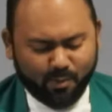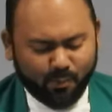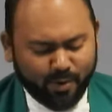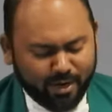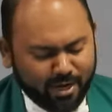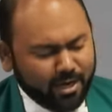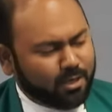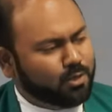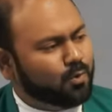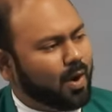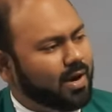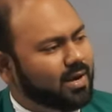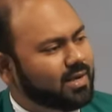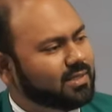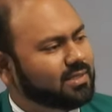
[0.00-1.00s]
we need to
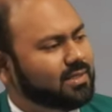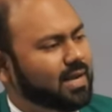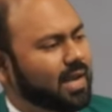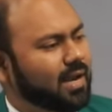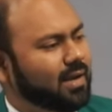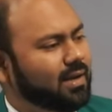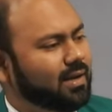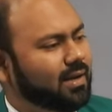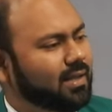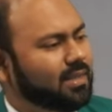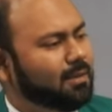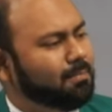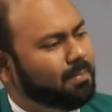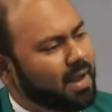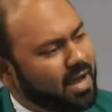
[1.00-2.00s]
understand
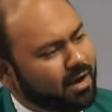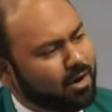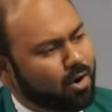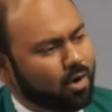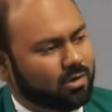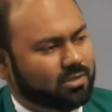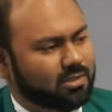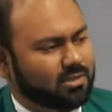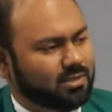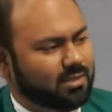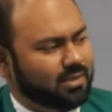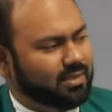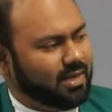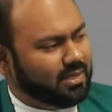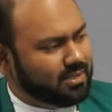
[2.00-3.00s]
the paradox
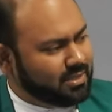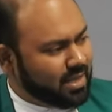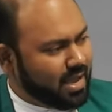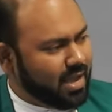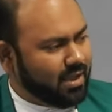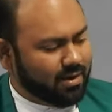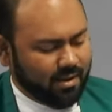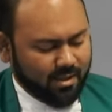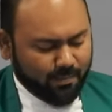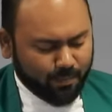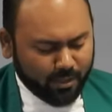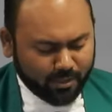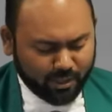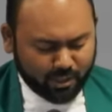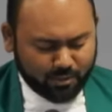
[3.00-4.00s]
that is there
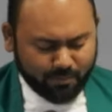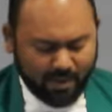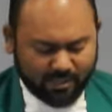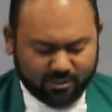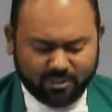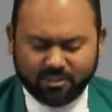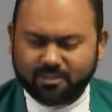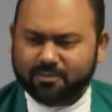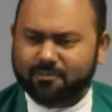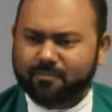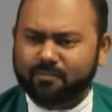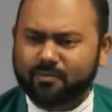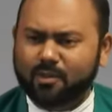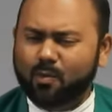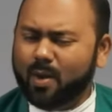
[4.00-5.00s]
in this passage.
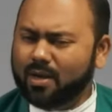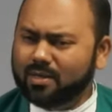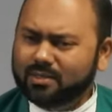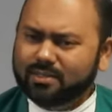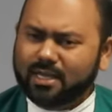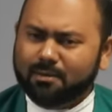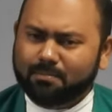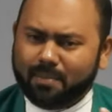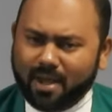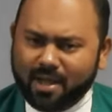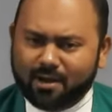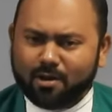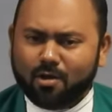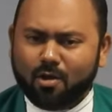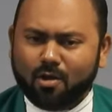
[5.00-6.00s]
Now, what is that
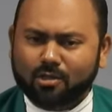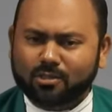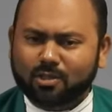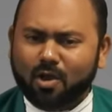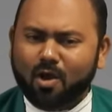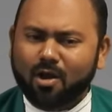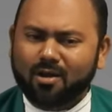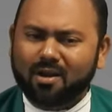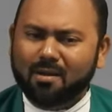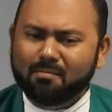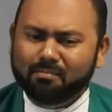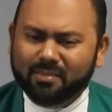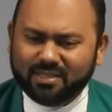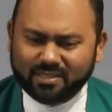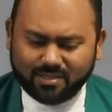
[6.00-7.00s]
paradox or
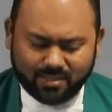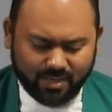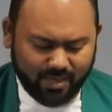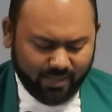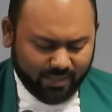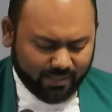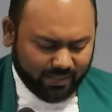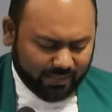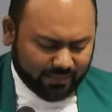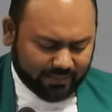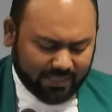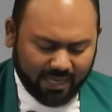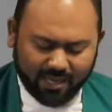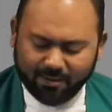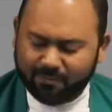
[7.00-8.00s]
mystery that is
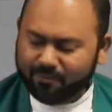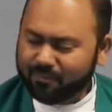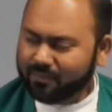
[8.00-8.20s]
there?